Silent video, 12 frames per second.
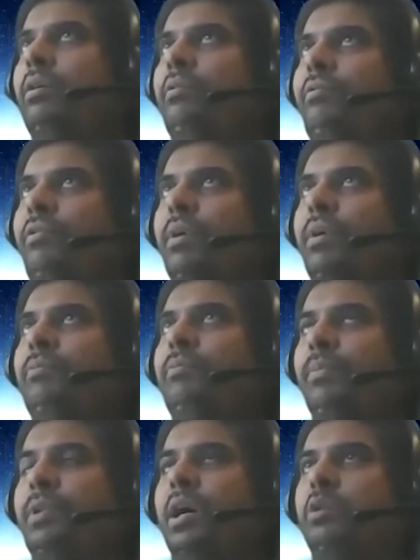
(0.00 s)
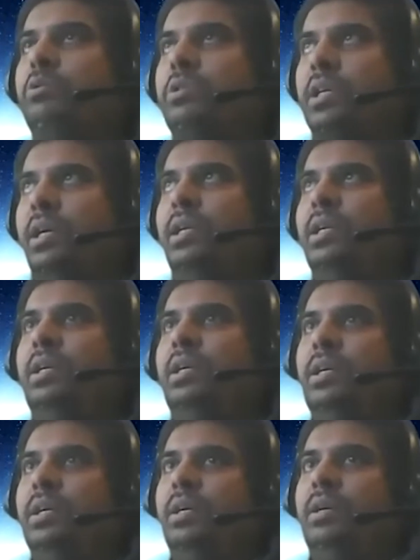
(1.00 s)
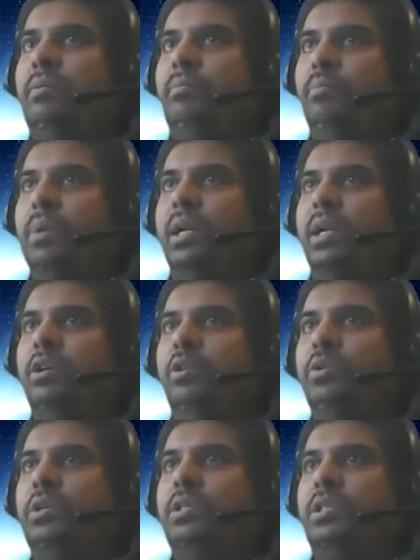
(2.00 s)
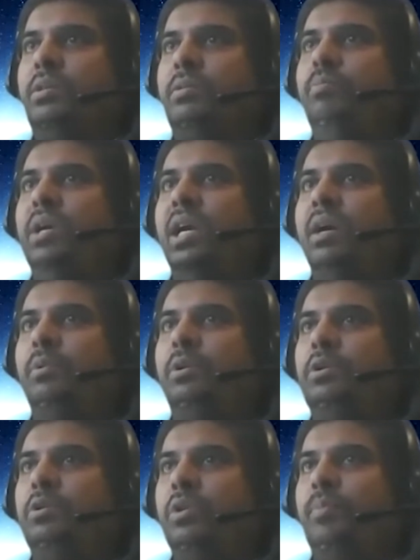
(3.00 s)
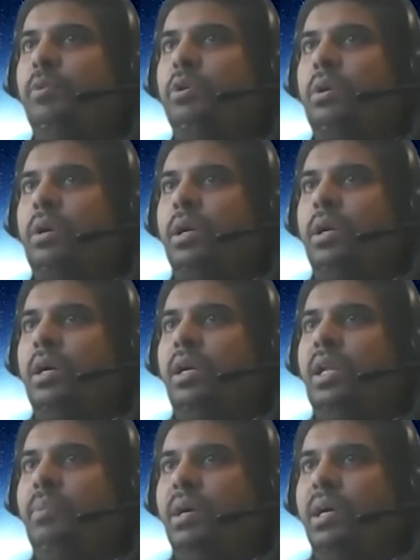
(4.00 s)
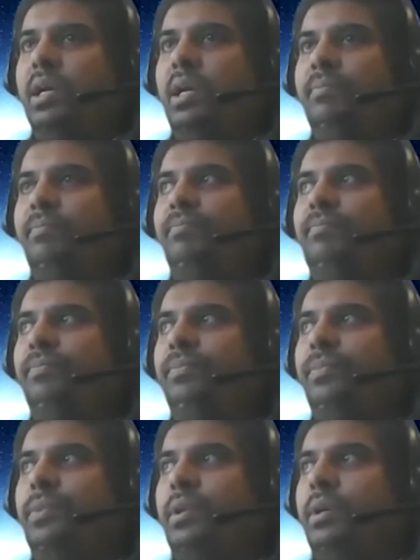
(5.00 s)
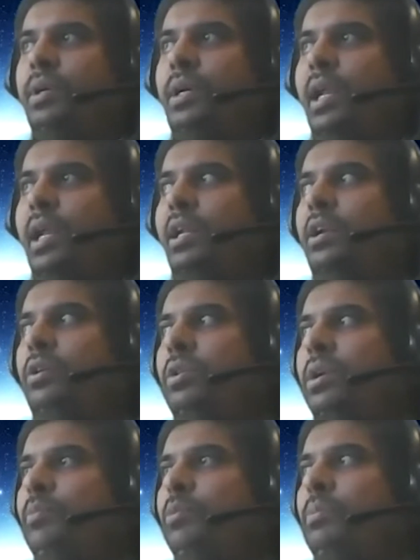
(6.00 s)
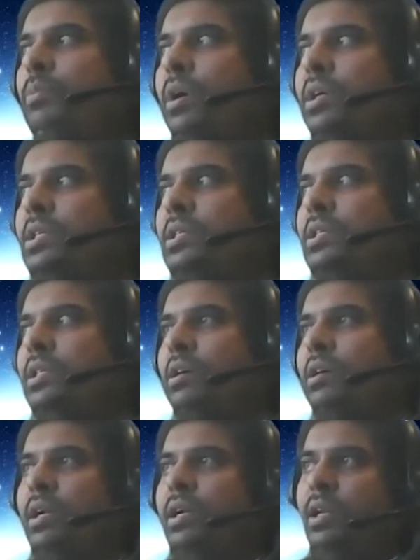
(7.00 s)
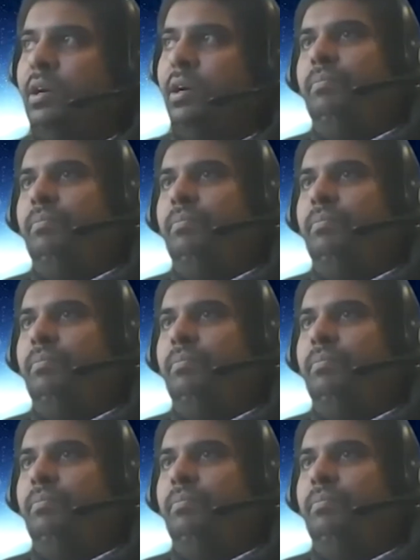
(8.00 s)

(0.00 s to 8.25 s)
No, from the outside. But you would be able to do remote debugging, connecting to the remote process in the container.